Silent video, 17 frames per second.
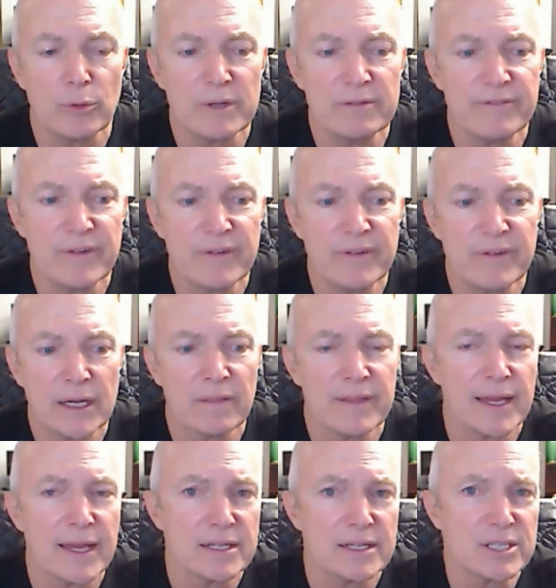we
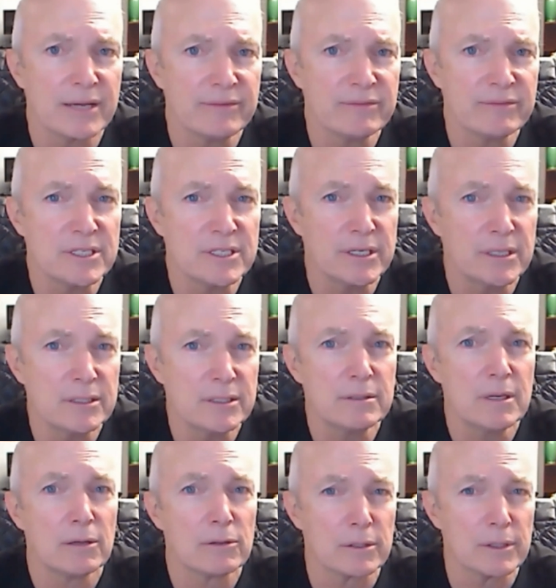found that
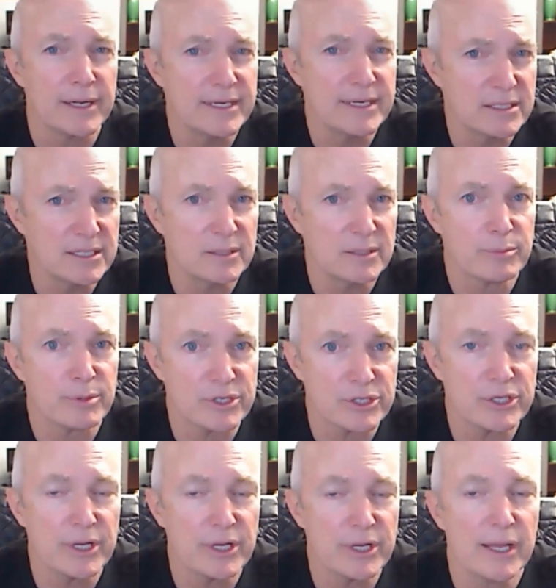17 or
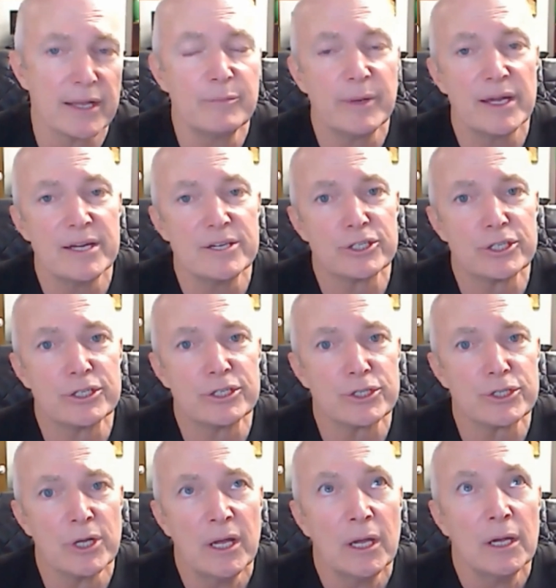18% of
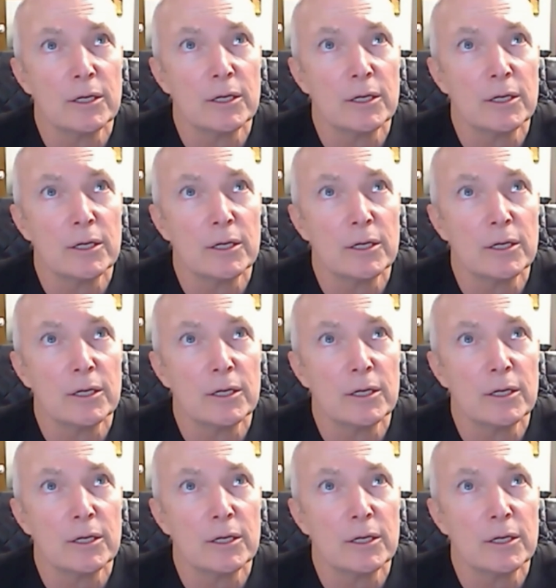patients